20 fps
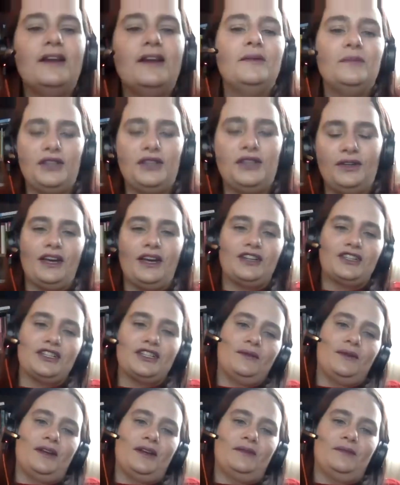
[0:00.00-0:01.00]
But you
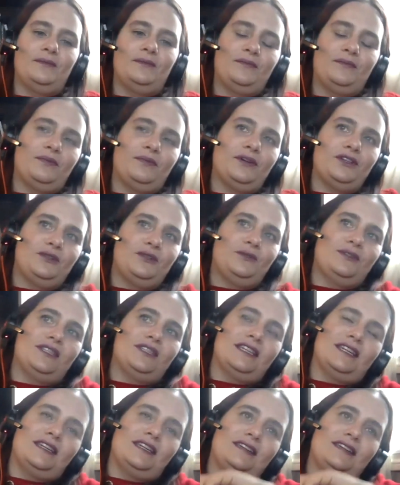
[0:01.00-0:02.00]
actually went
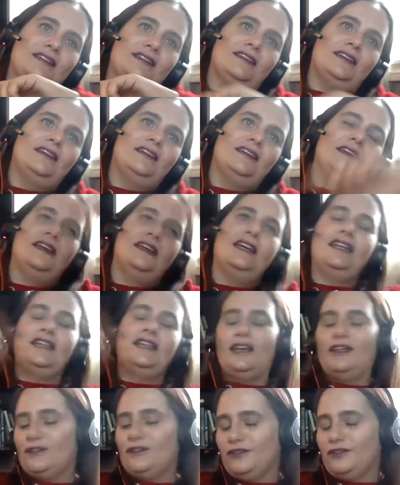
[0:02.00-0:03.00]
producing in
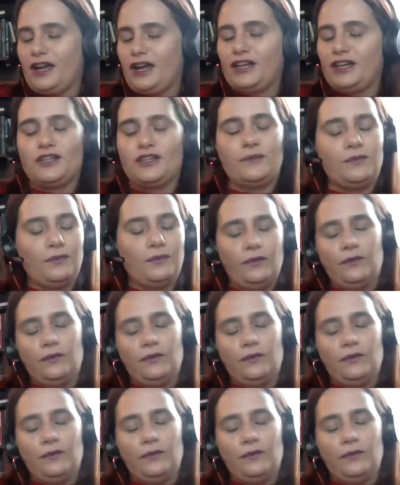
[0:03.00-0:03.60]
the other direction.